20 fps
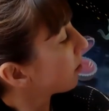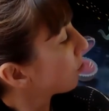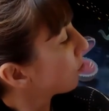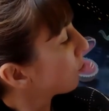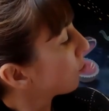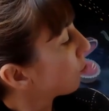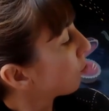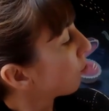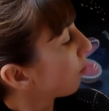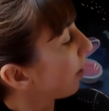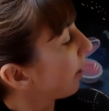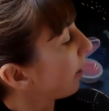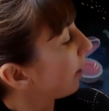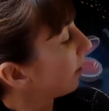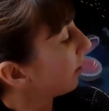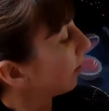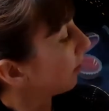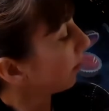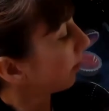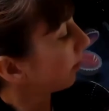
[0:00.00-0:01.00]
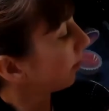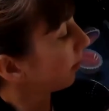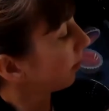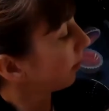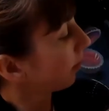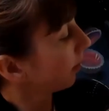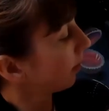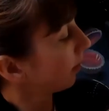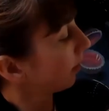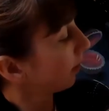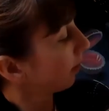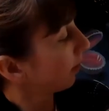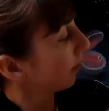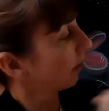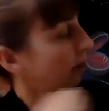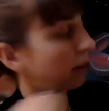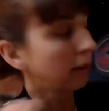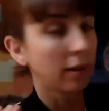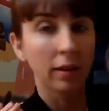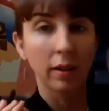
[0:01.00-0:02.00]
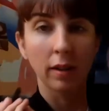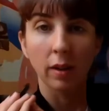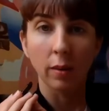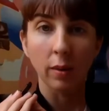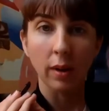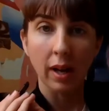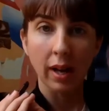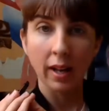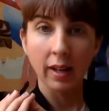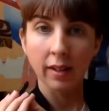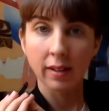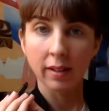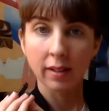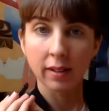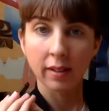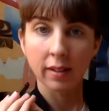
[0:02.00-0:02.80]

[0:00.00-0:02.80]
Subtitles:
straight. Okay?